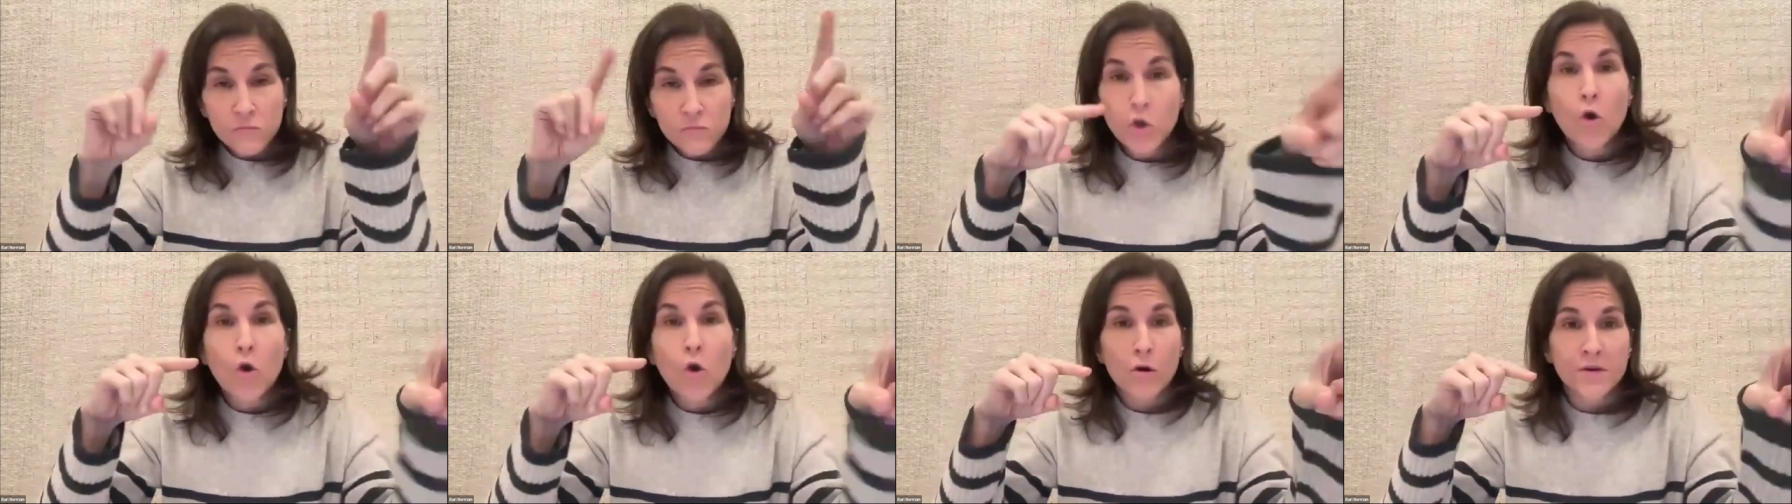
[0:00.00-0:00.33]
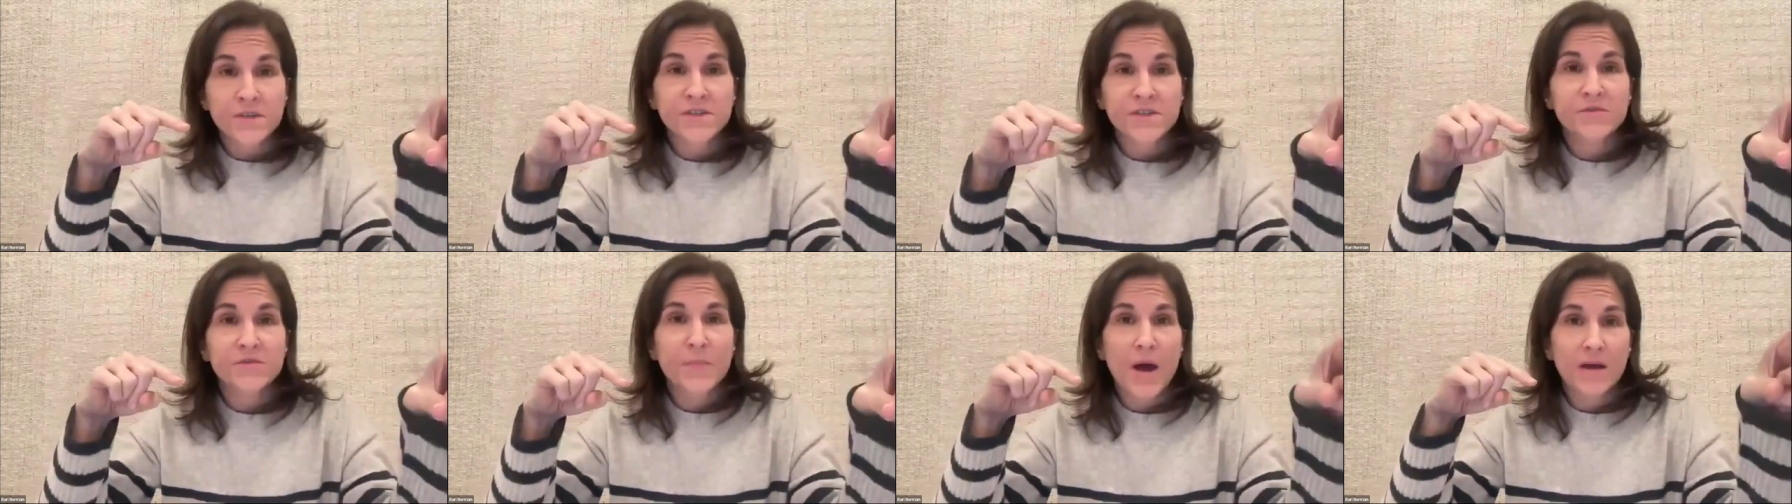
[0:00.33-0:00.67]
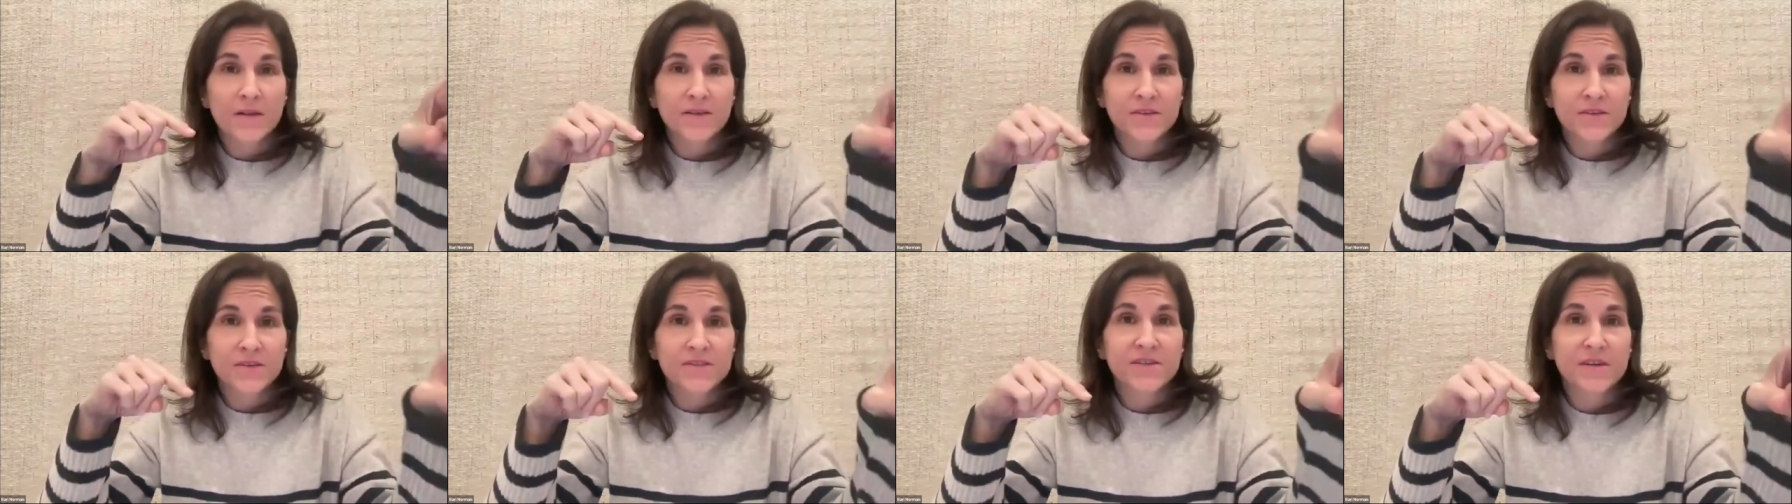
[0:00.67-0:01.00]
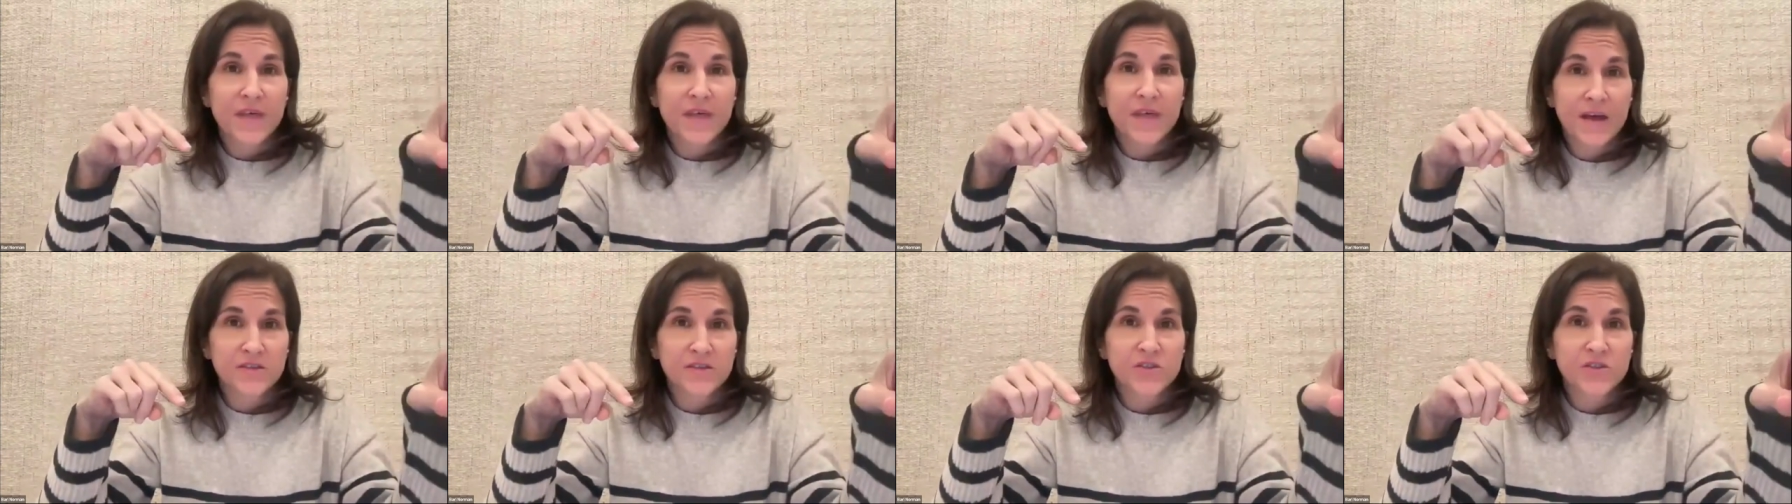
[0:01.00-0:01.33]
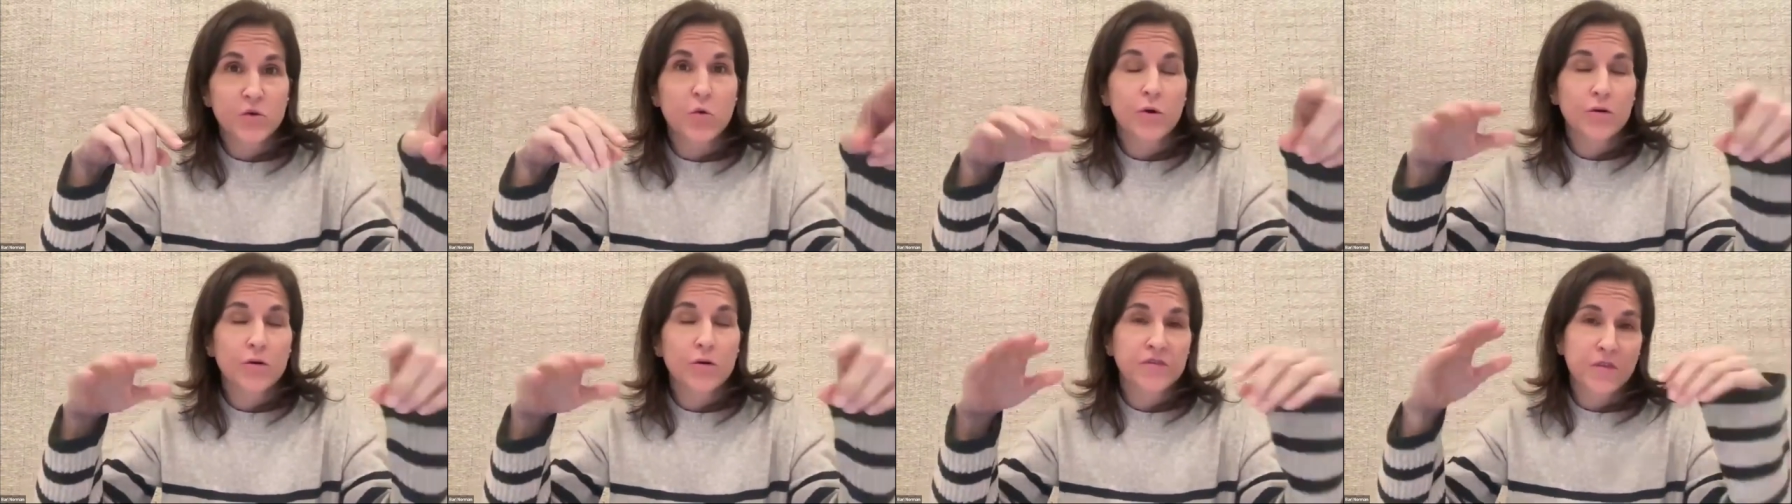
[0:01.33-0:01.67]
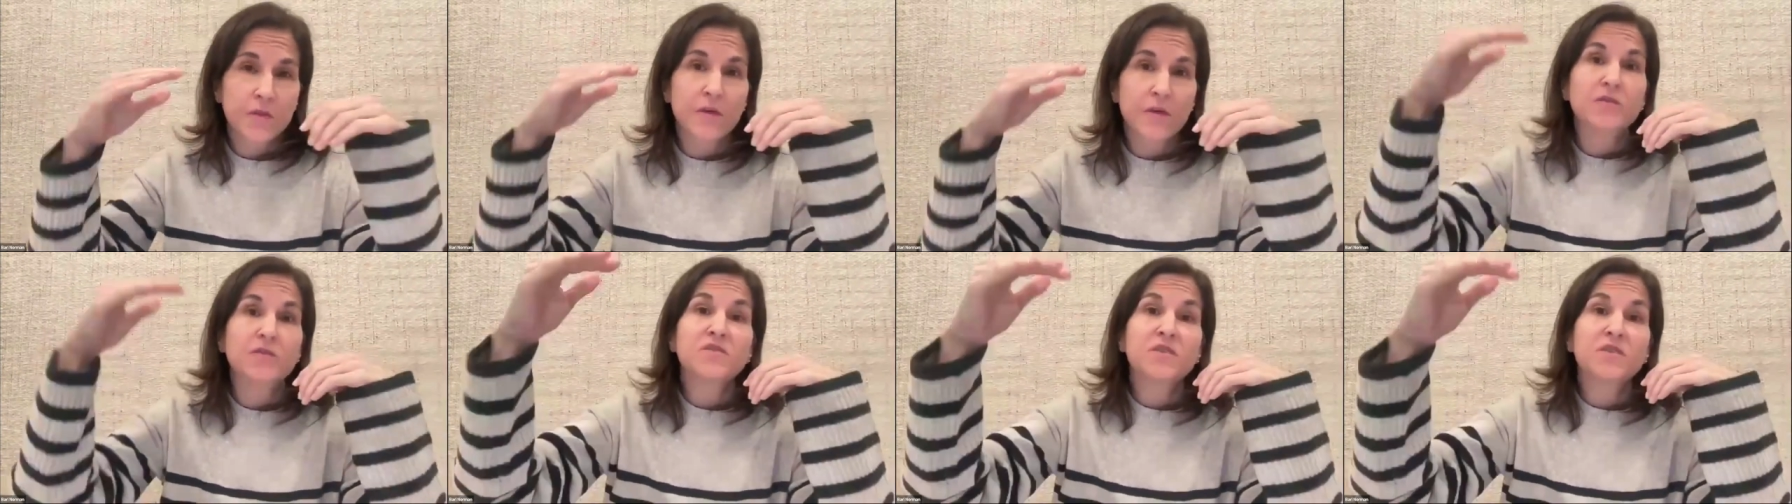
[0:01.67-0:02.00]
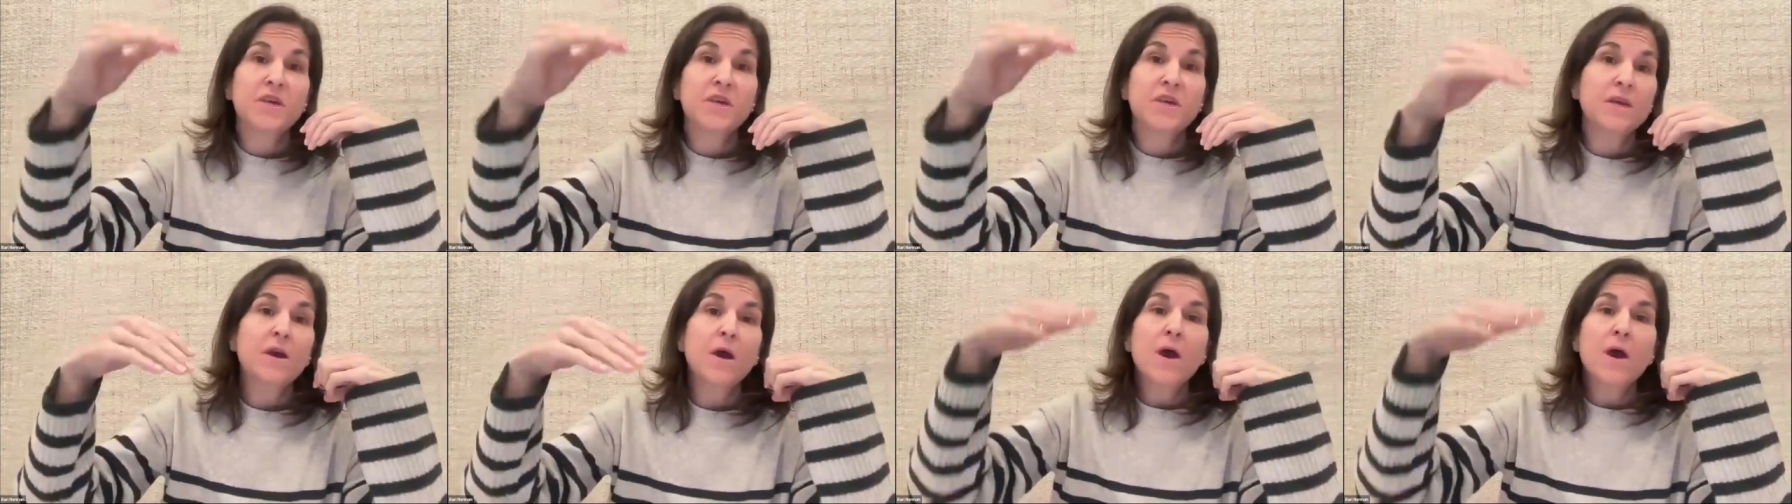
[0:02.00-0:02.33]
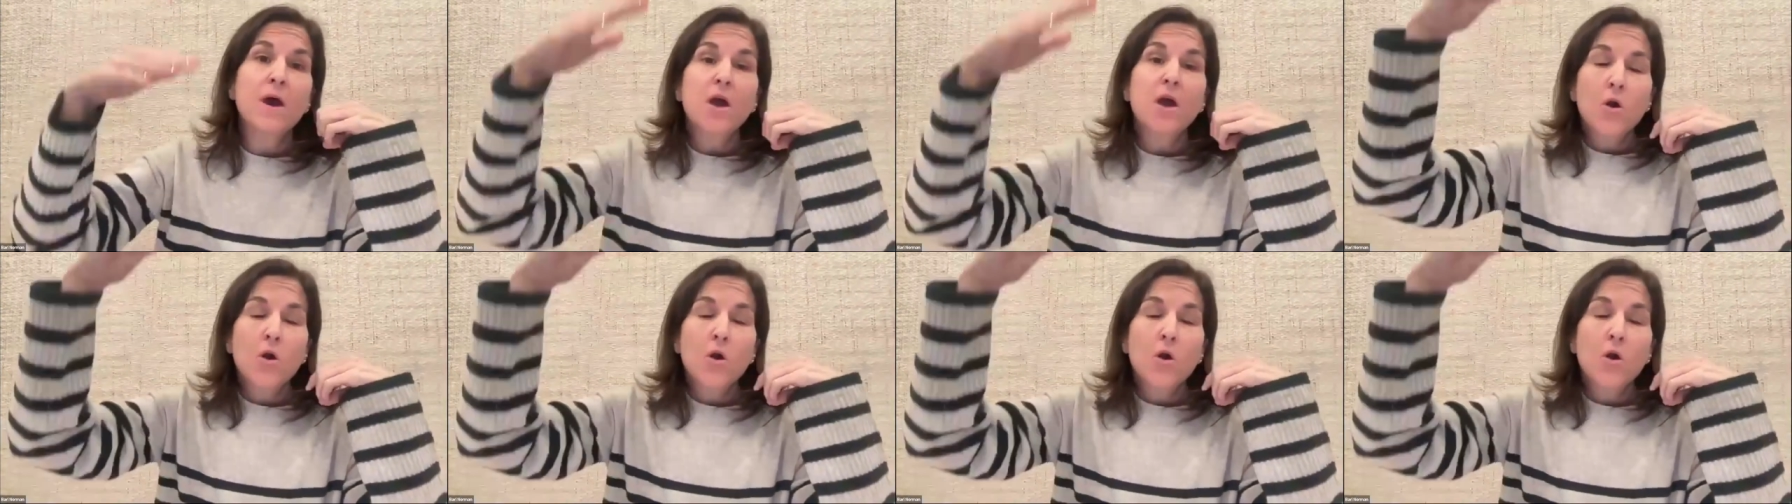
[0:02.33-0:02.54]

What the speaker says: corresponds to that score. So they'll see